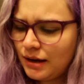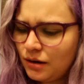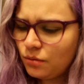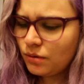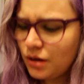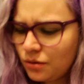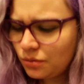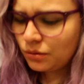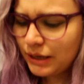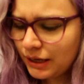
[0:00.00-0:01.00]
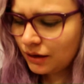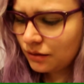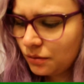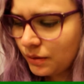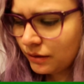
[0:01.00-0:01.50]
I don't know,
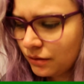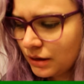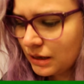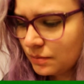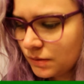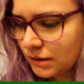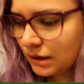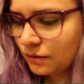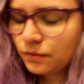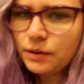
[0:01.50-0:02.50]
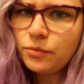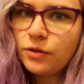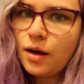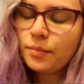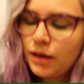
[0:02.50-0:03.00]
like the weather keeps like
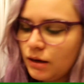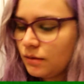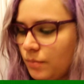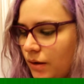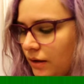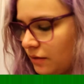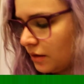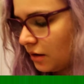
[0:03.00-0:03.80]
flip-flopping, but